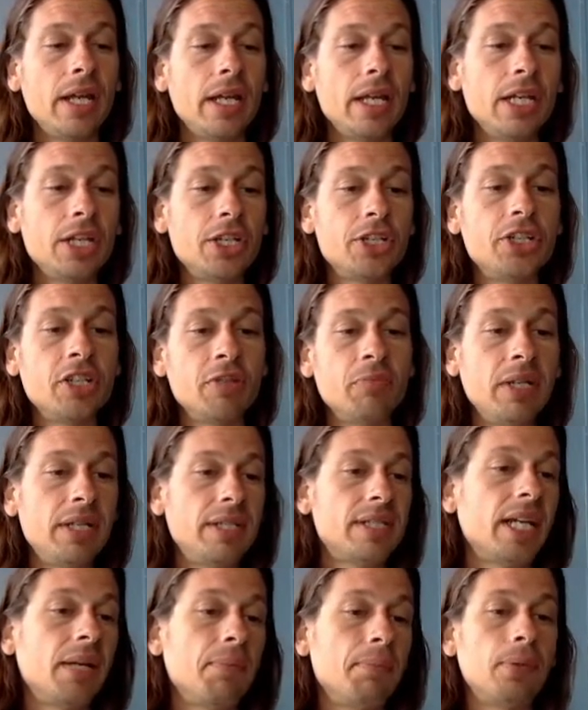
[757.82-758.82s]
Ishta
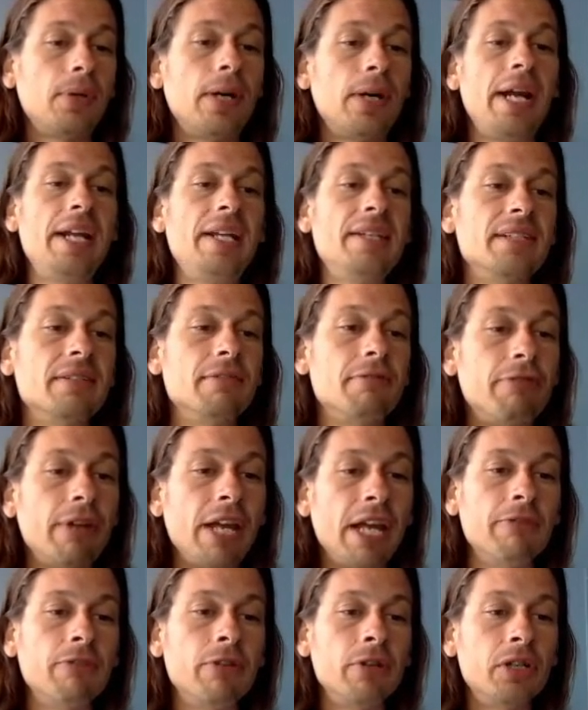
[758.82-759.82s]
means like praise and
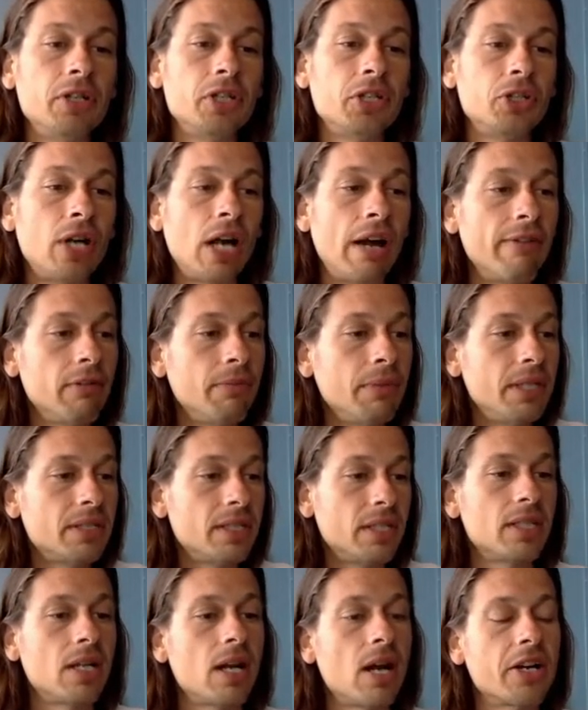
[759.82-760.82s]
favor. Shrava means
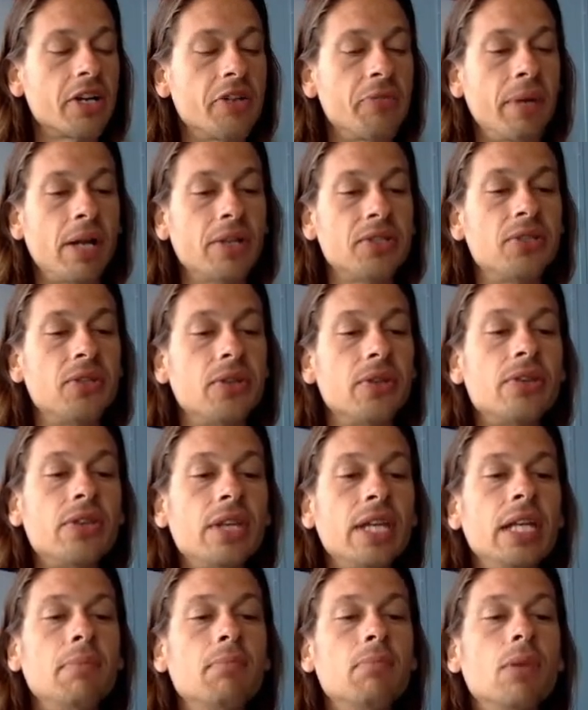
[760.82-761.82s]
to talk about. So the
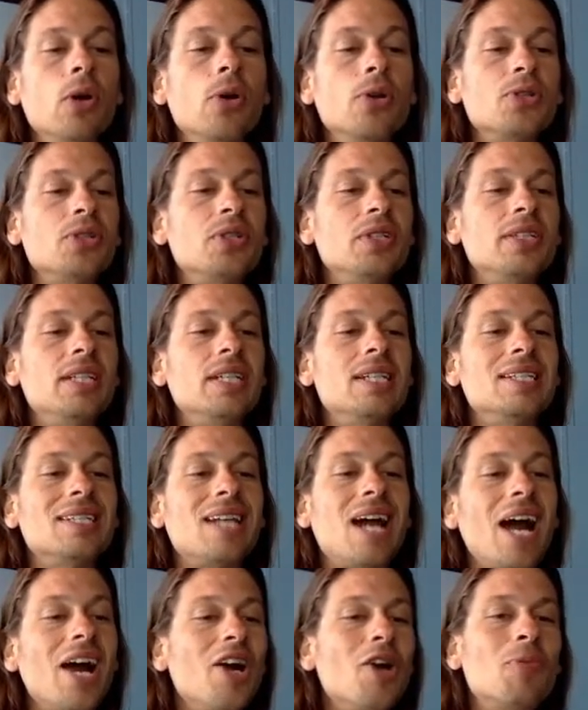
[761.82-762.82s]
thing most
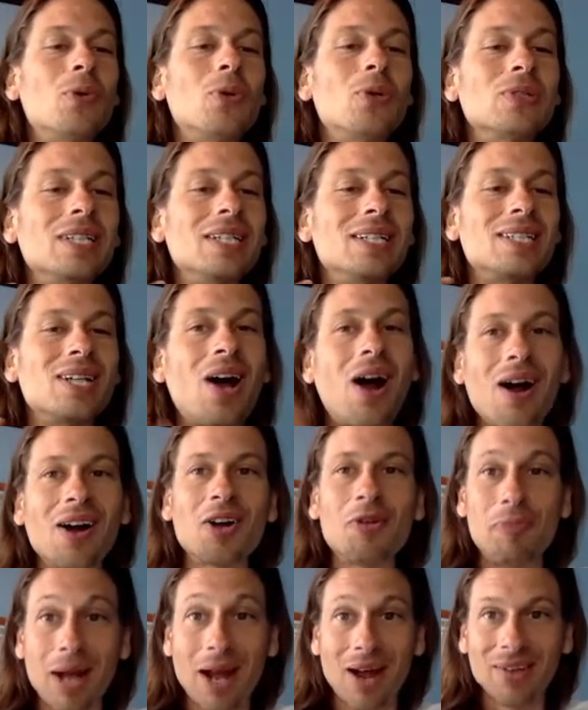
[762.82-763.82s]
desirable to talk
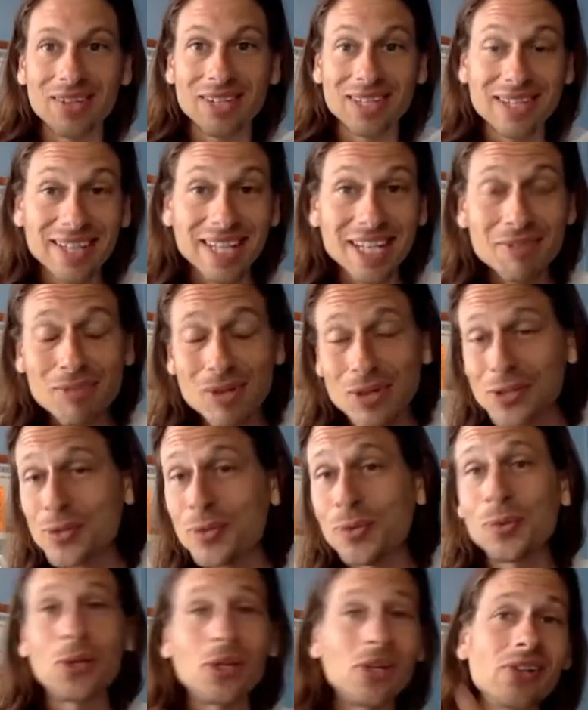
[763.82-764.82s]
about, the thing most
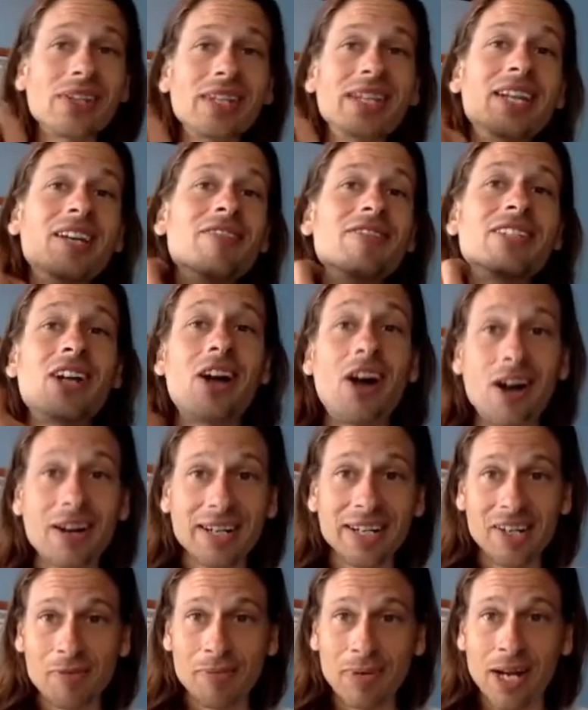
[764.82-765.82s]
worthy of
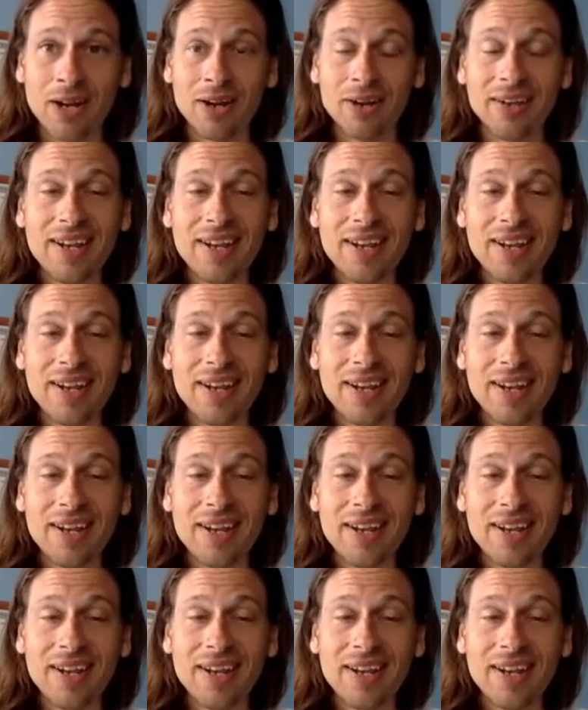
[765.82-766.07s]
talking about.